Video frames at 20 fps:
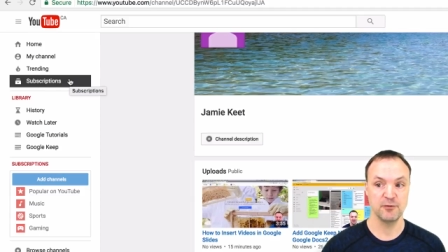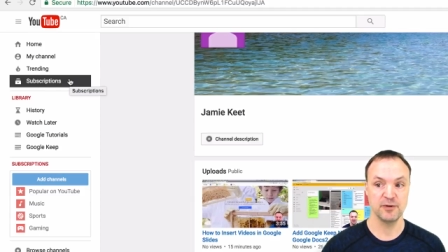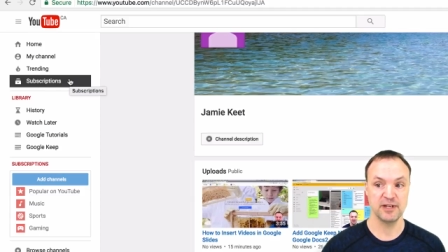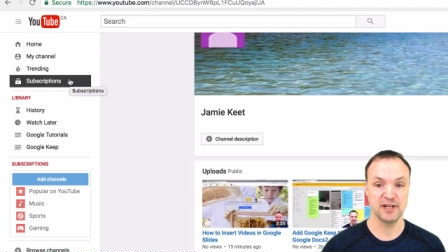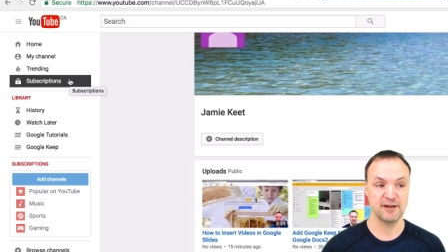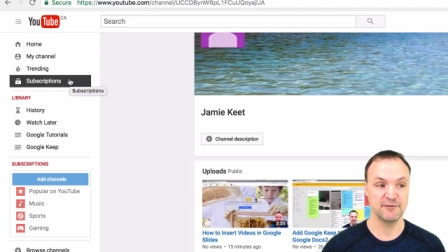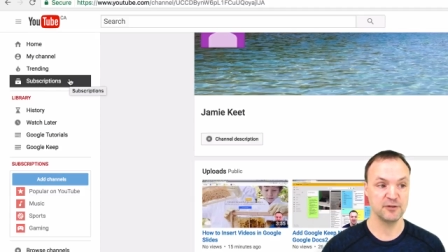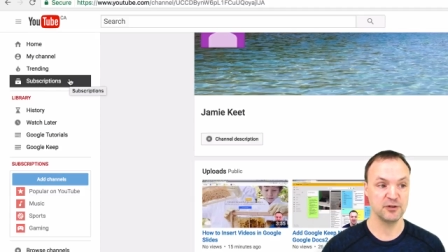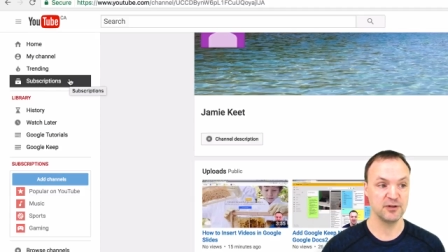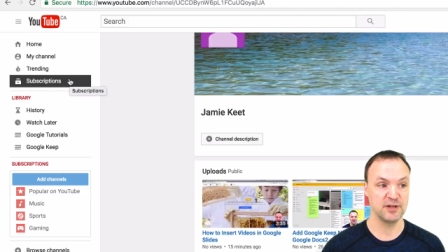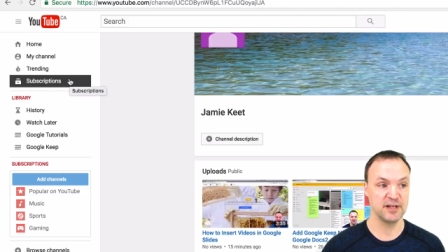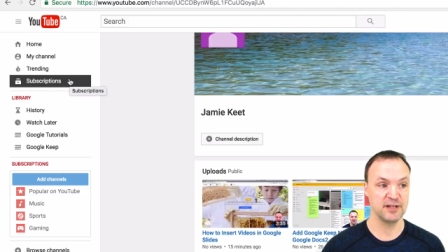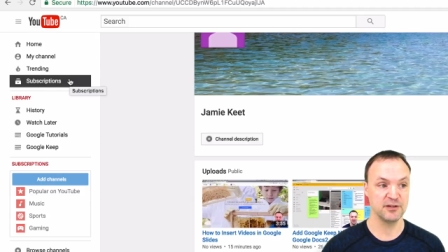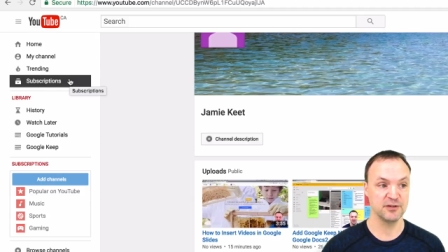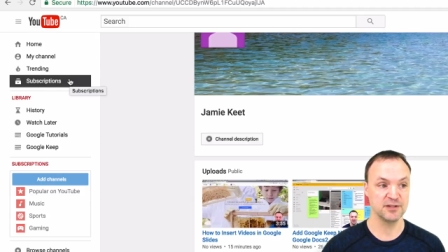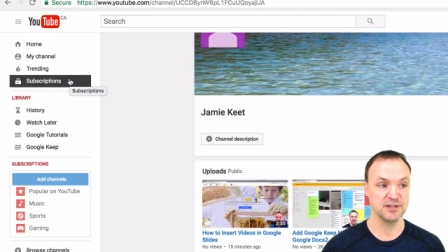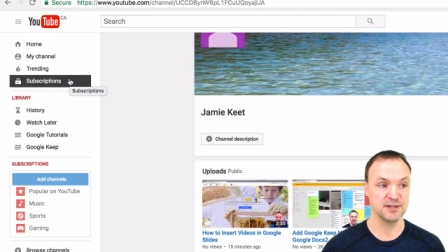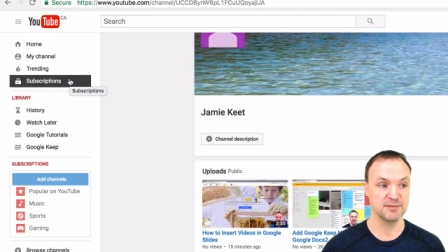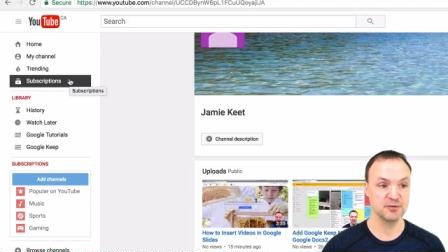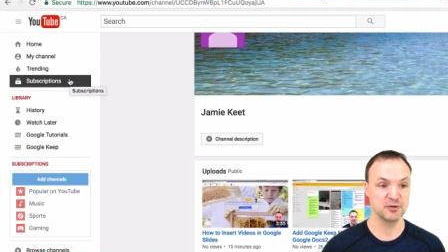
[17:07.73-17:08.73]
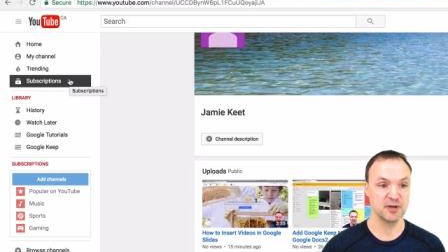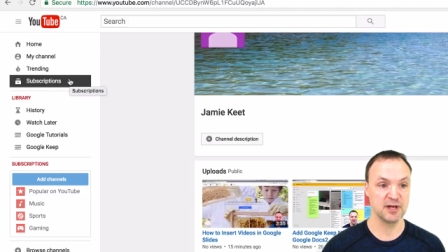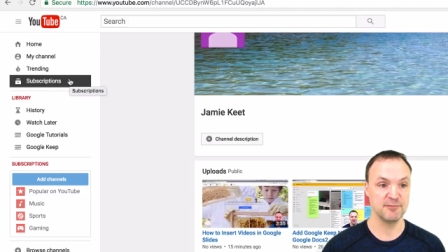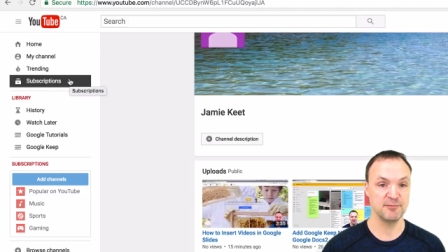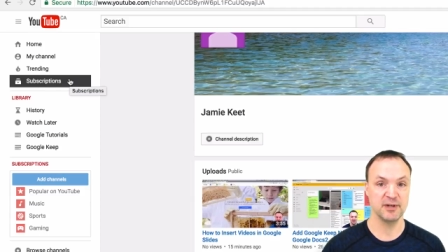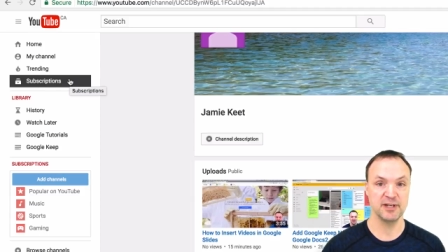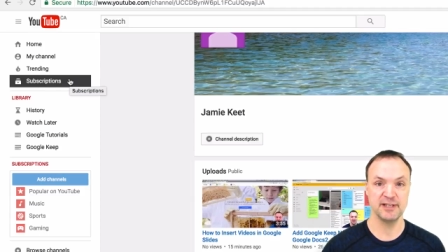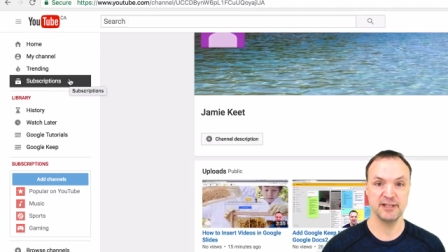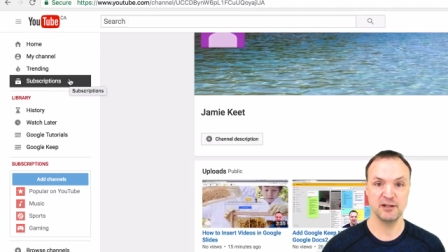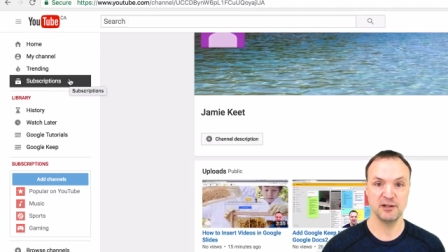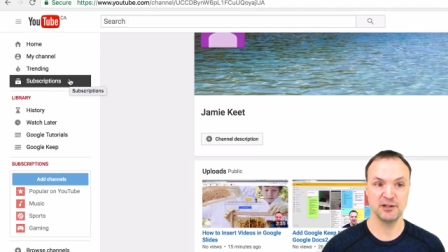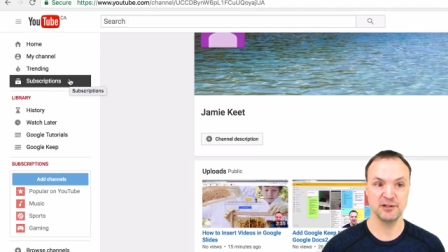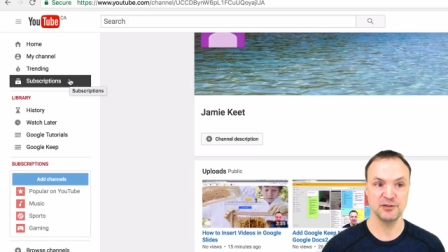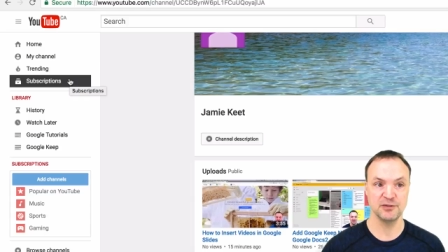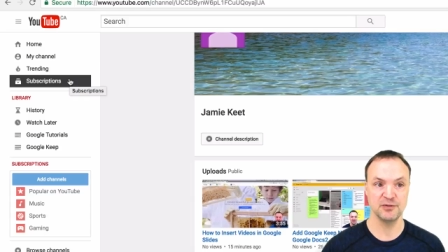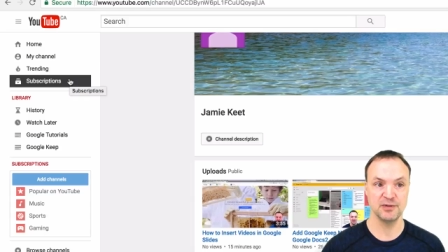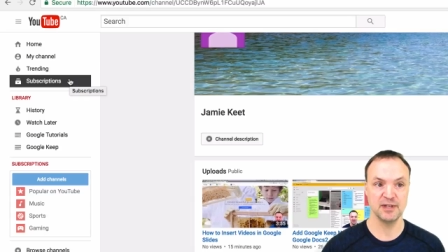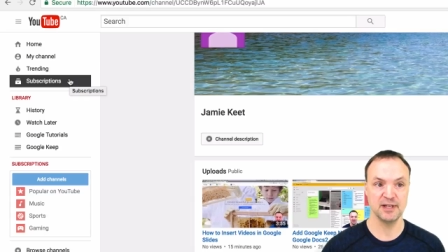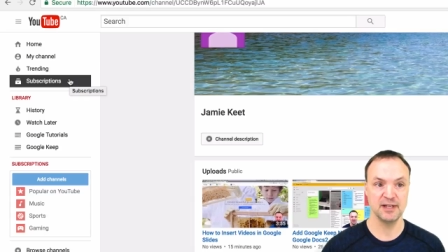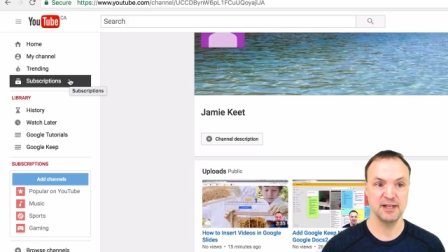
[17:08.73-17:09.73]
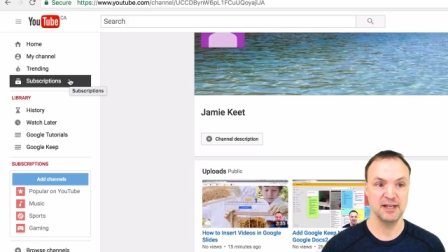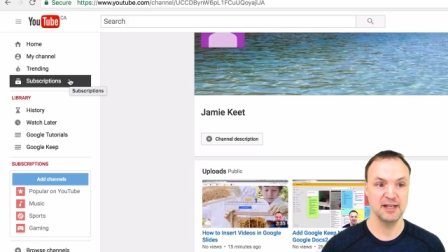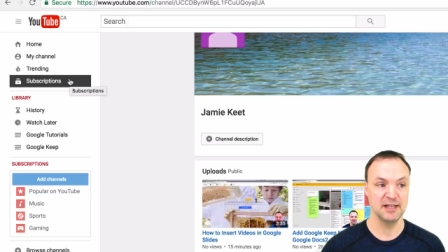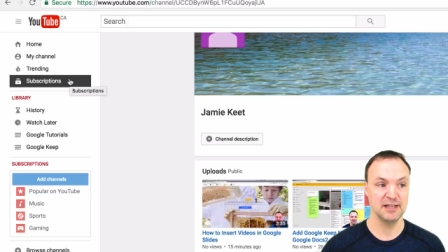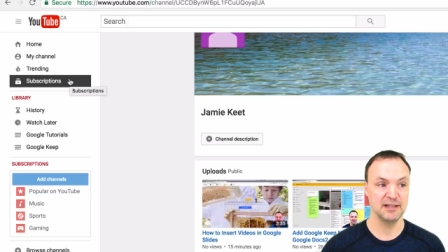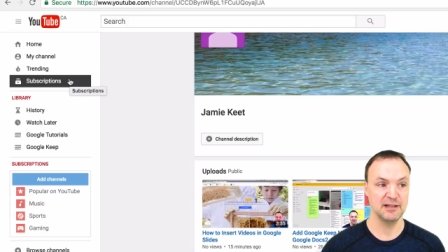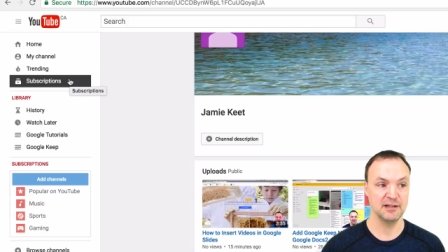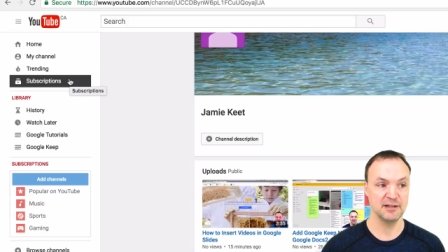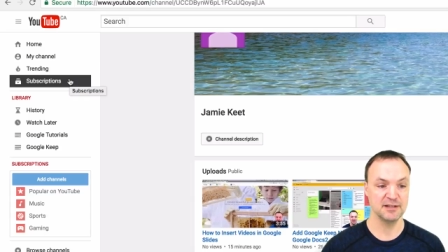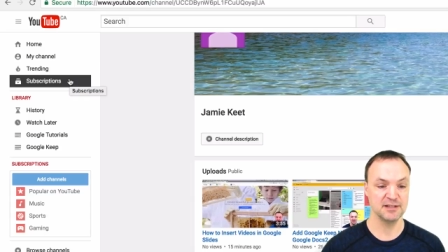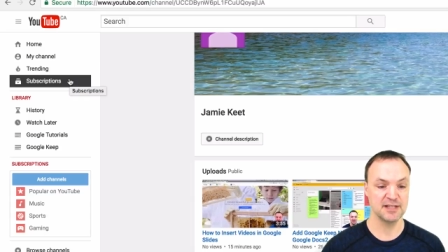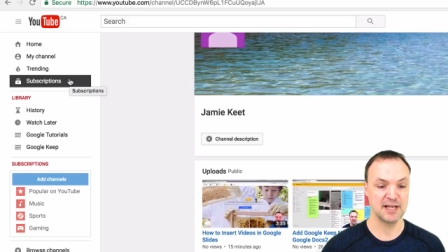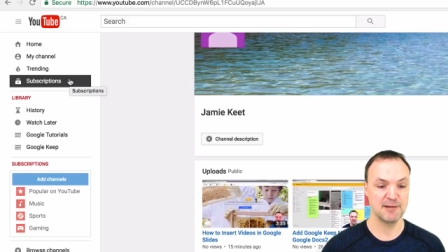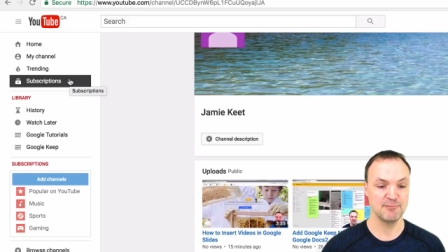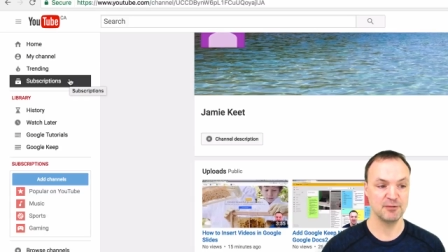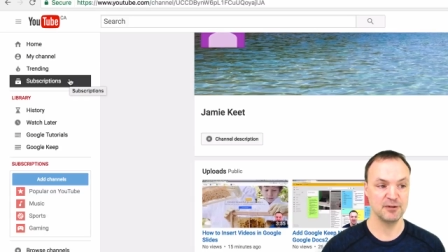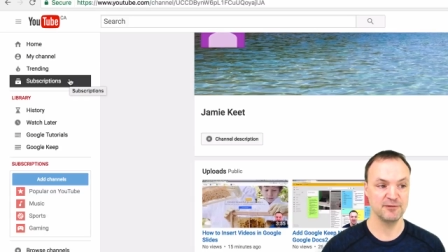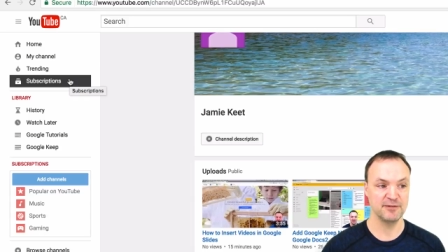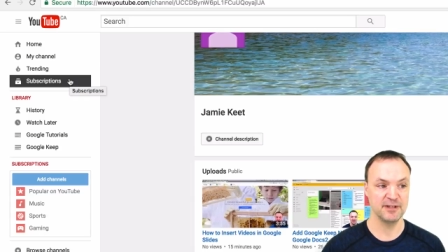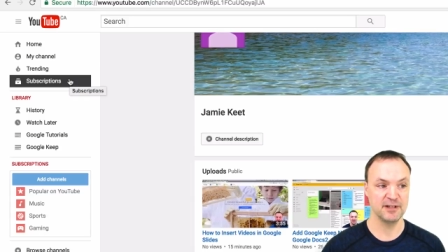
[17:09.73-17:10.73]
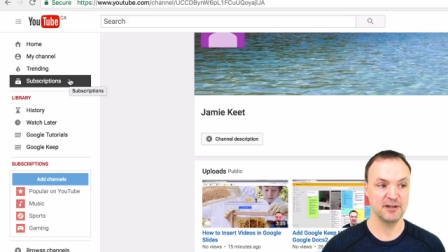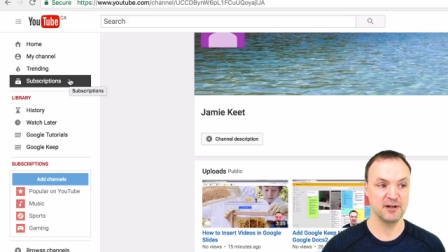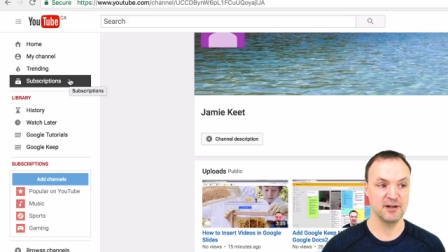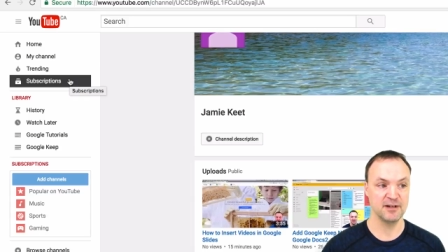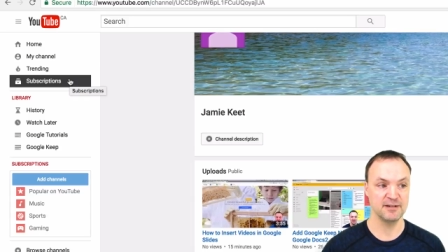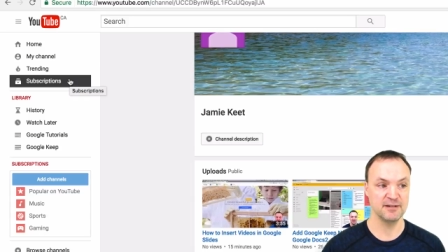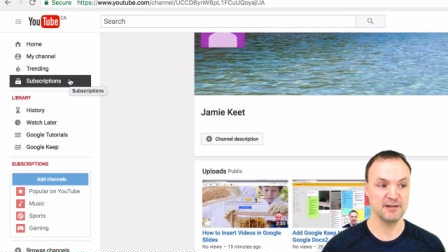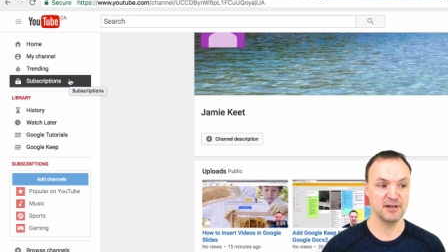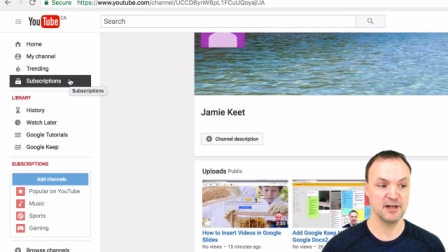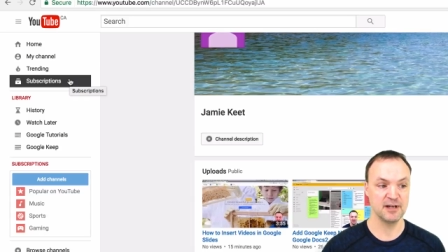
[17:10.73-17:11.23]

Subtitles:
after you hit your subscribe button, I'll do a little example of it on,